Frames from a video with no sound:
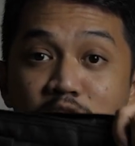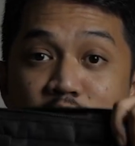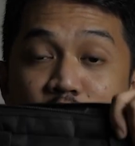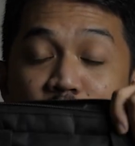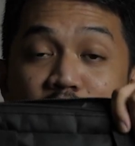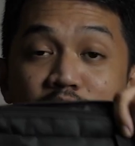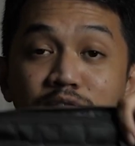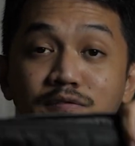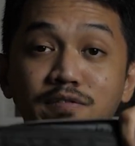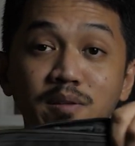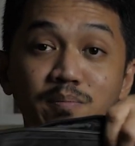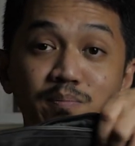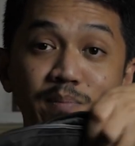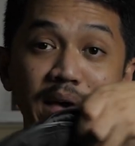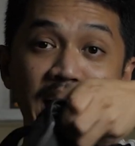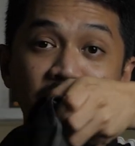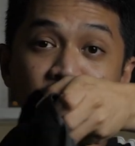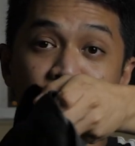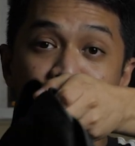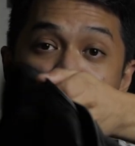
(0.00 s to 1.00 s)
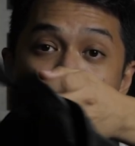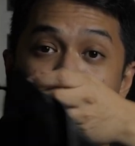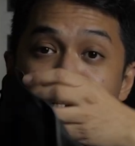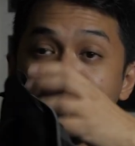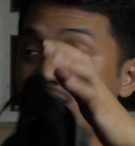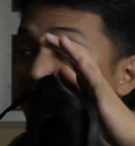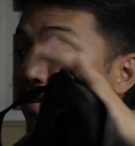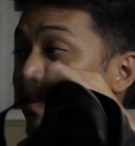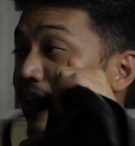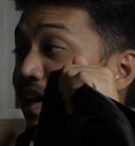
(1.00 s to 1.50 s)
You can fit
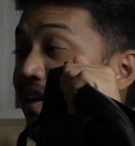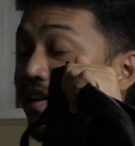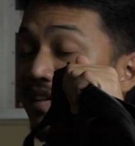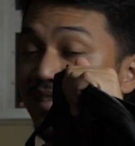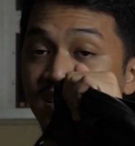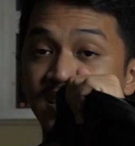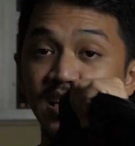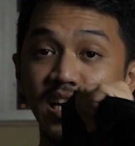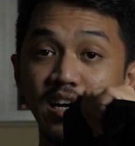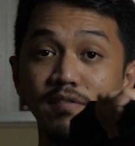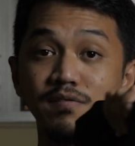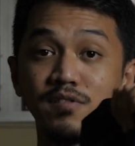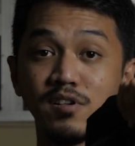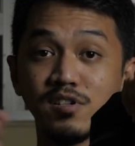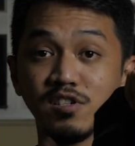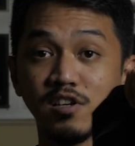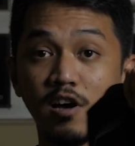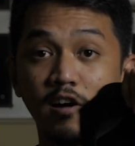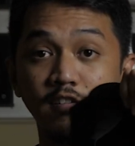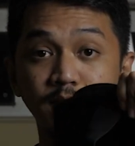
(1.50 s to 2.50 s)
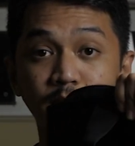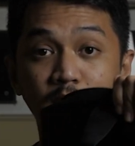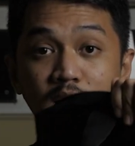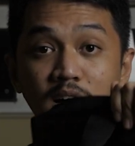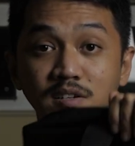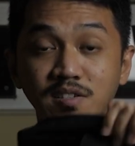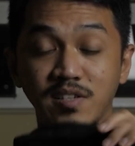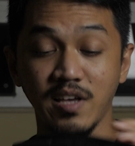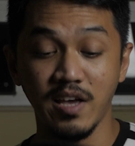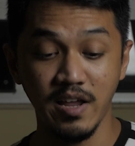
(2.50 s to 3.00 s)
batteries, light itself, the
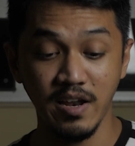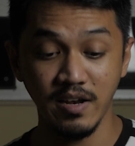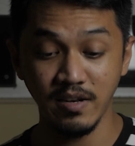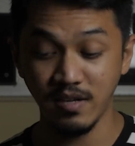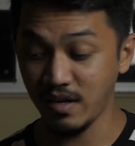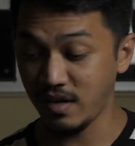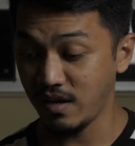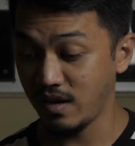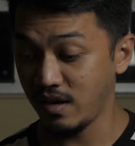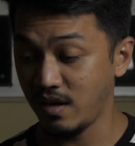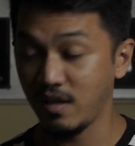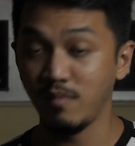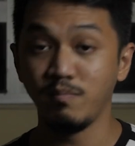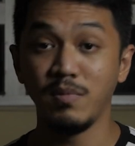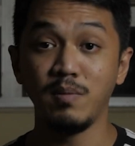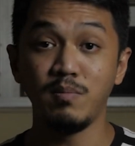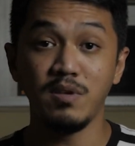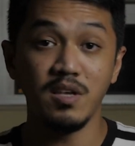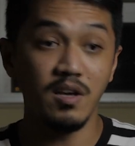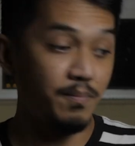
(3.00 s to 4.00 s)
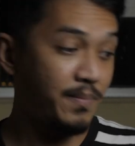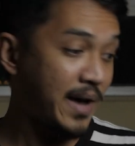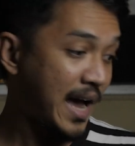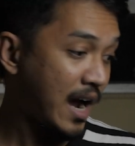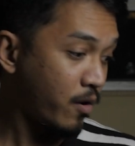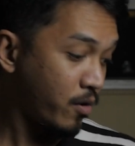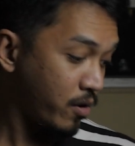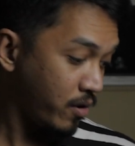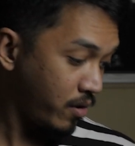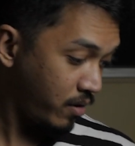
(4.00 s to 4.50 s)
softbox, and maybe a
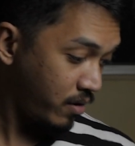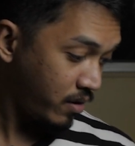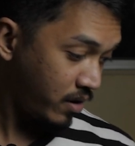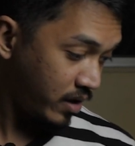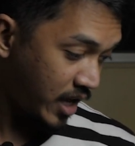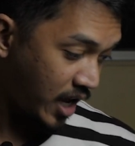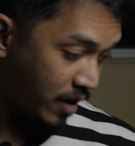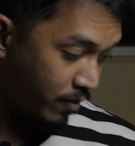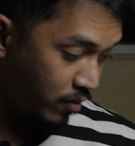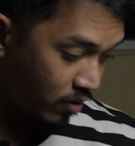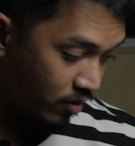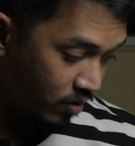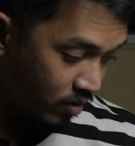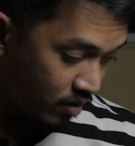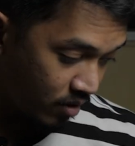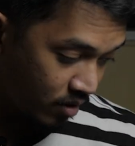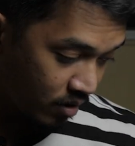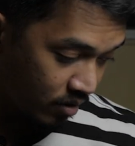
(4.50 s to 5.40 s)
power cable,